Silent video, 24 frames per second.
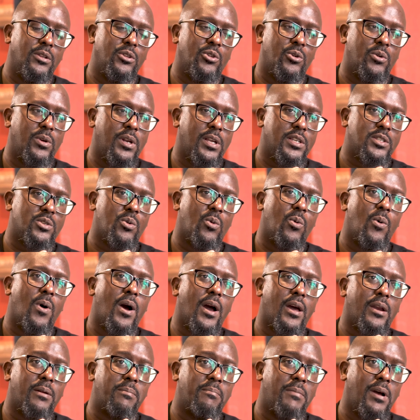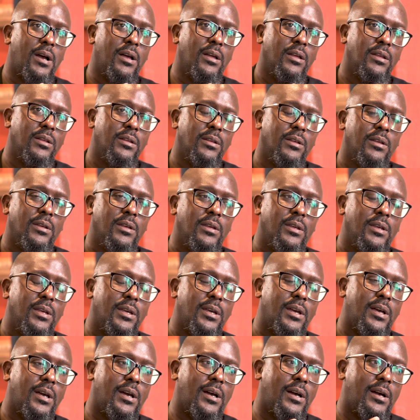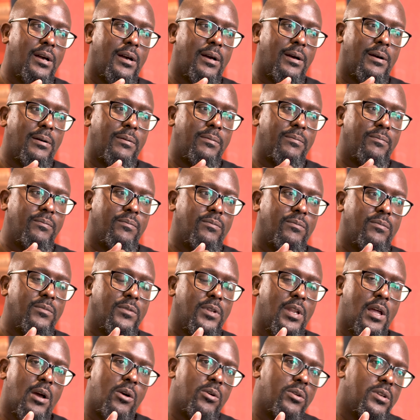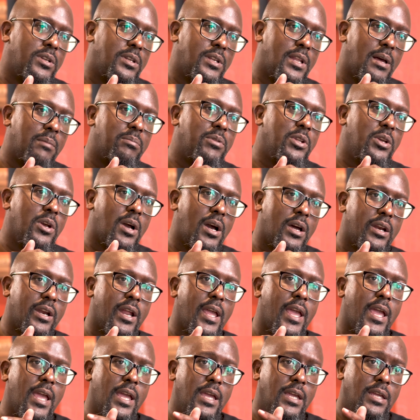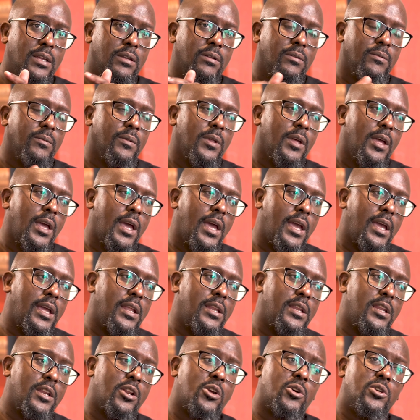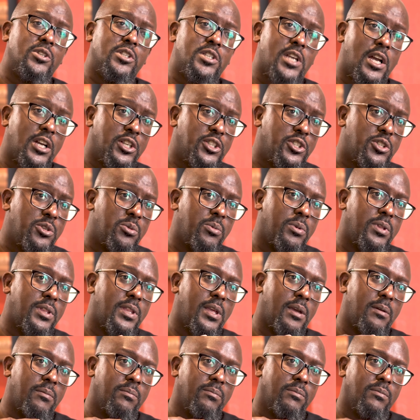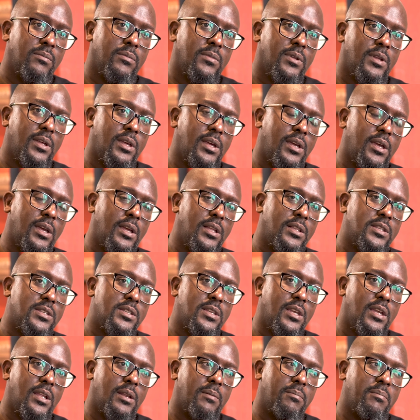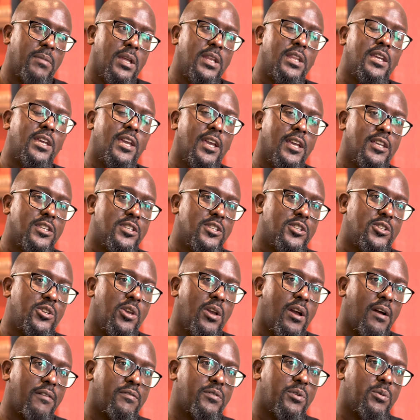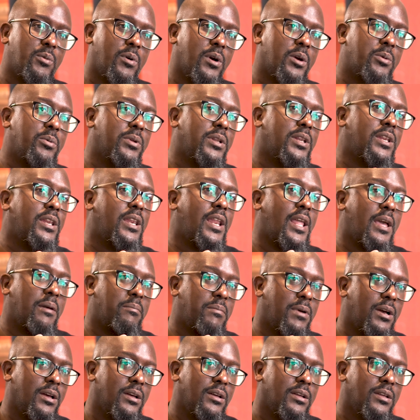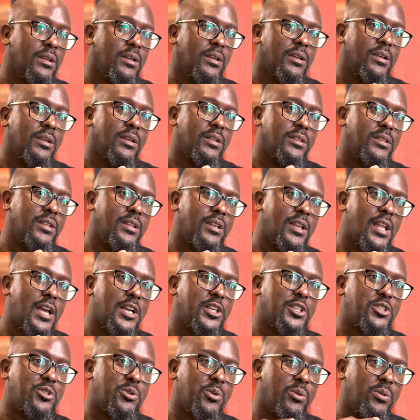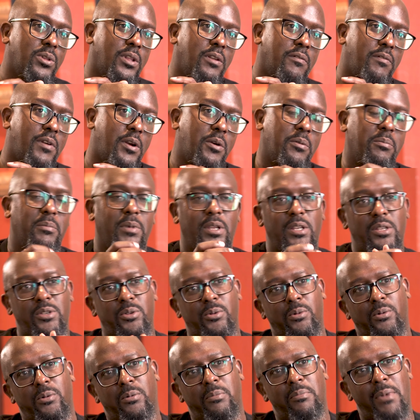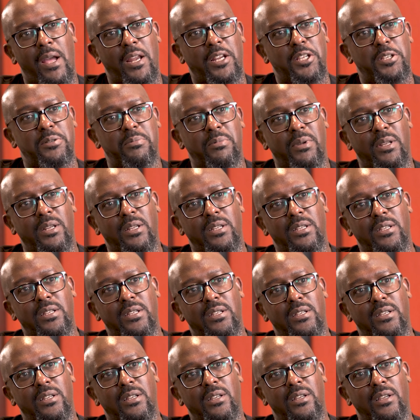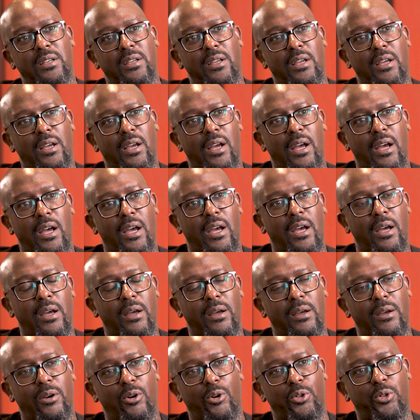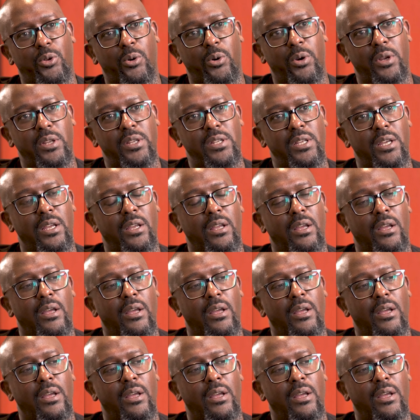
known as WARMA, now WRA, and in conjunction with them, in many cases you have to work with NEMA, the National Environmental Management Authority.